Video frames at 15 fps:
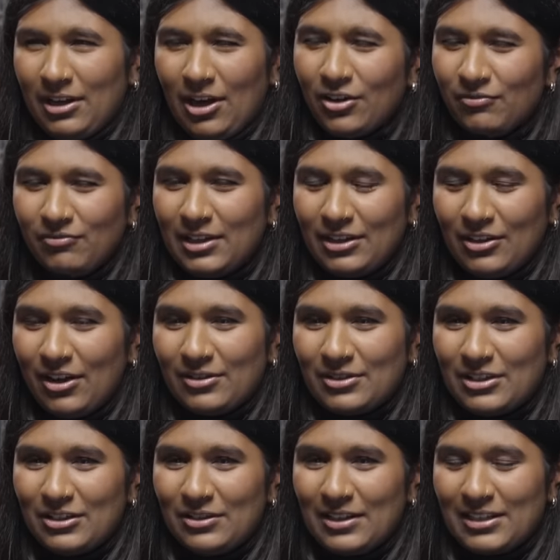Yeah. I don't really know how to
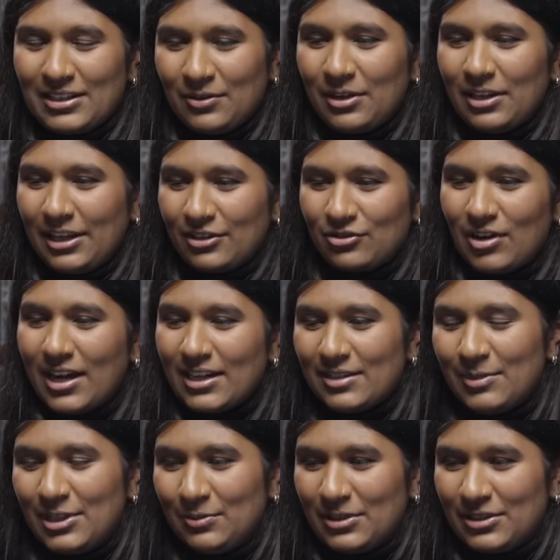do this. So I like dragged him
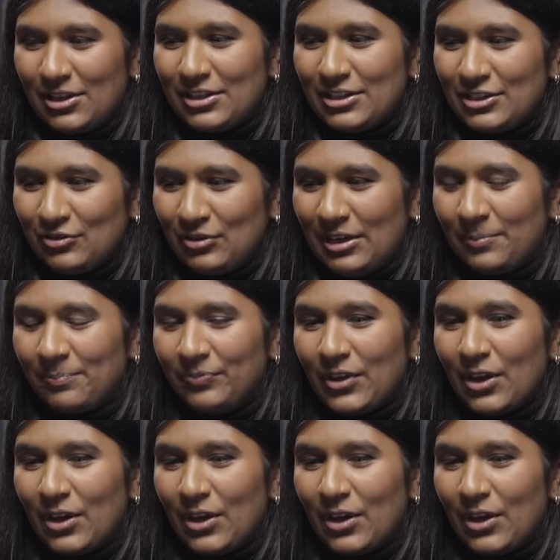into a side street